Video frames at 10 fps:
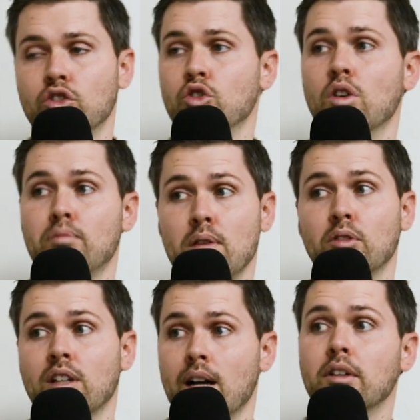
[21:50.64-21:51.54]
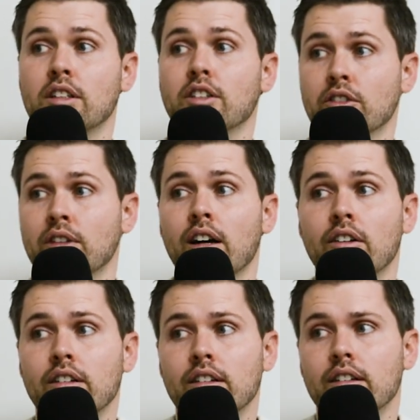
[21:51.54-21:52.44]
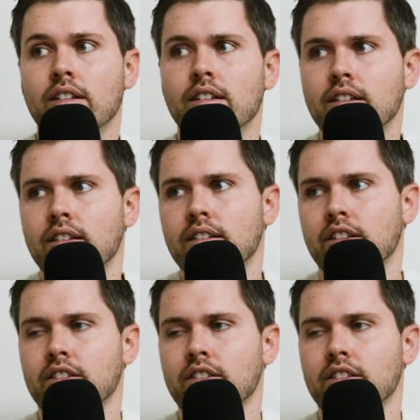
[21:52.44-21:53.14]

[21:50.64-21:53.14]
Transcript: so you have people up. coming to you now yes they're yeah.